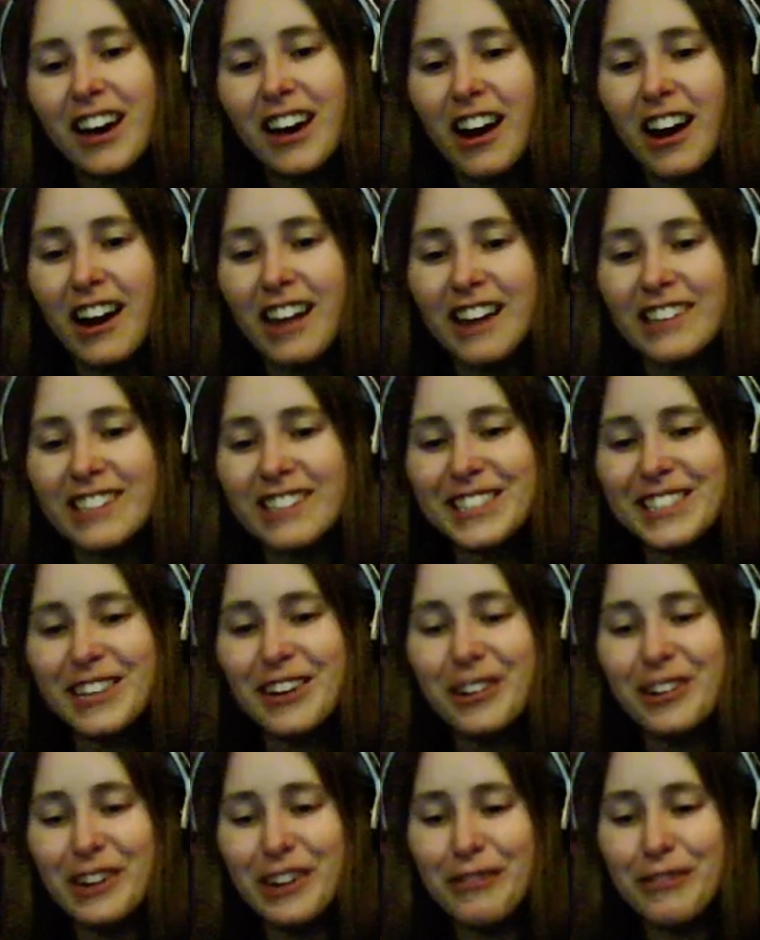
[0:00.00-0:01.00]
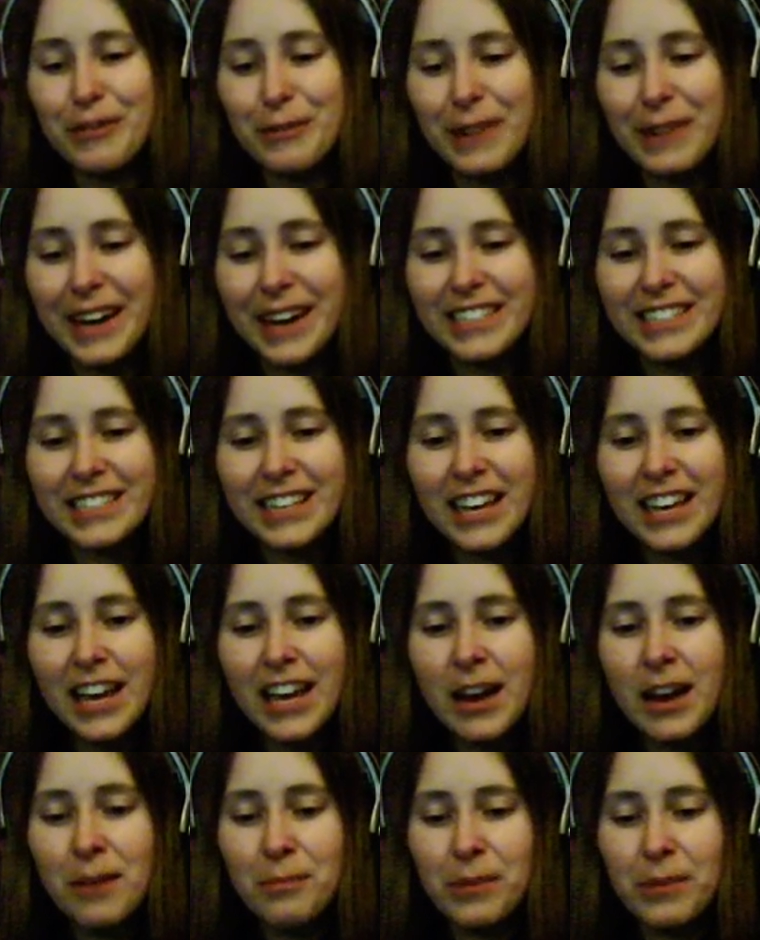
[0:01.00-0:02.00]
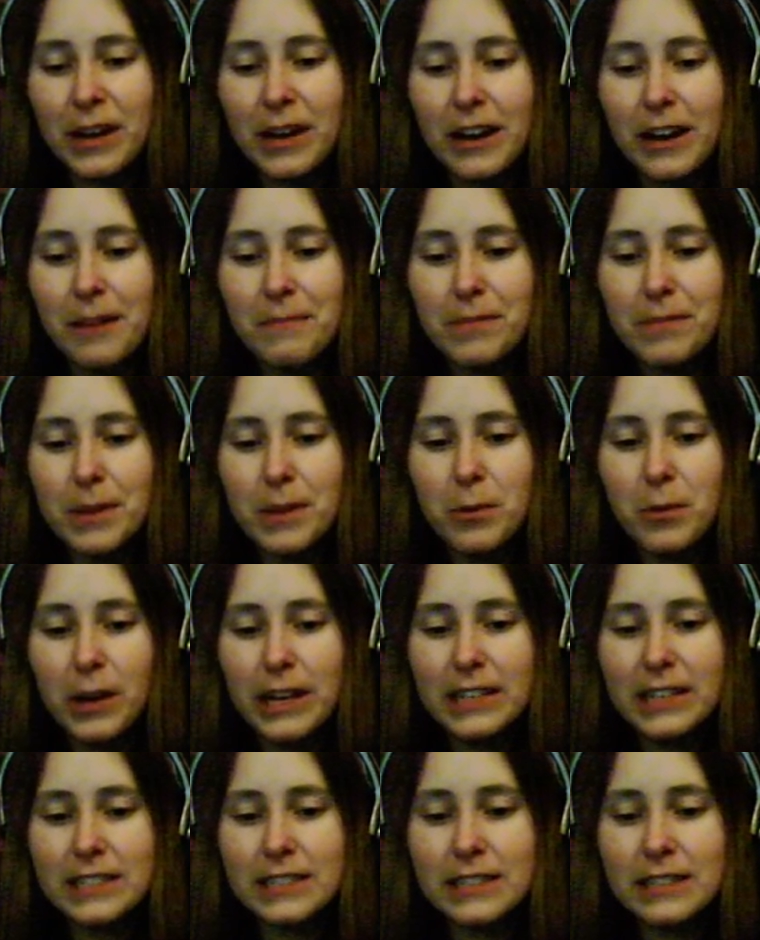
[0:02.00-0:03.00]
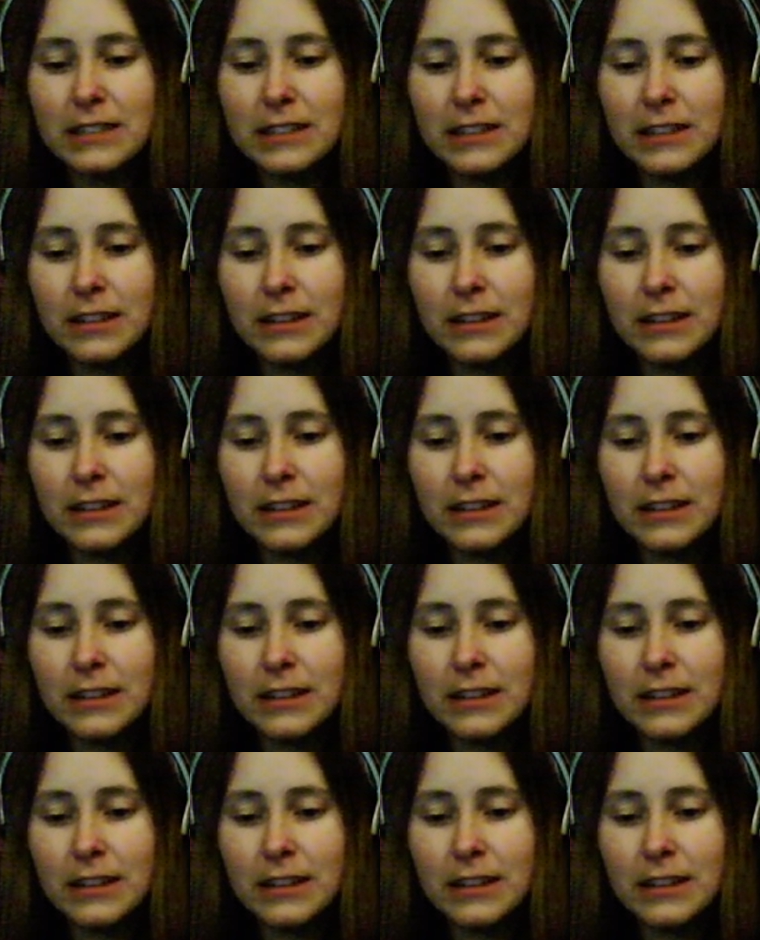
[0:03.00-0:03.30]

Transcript: All right, so never mind. But um, the point is,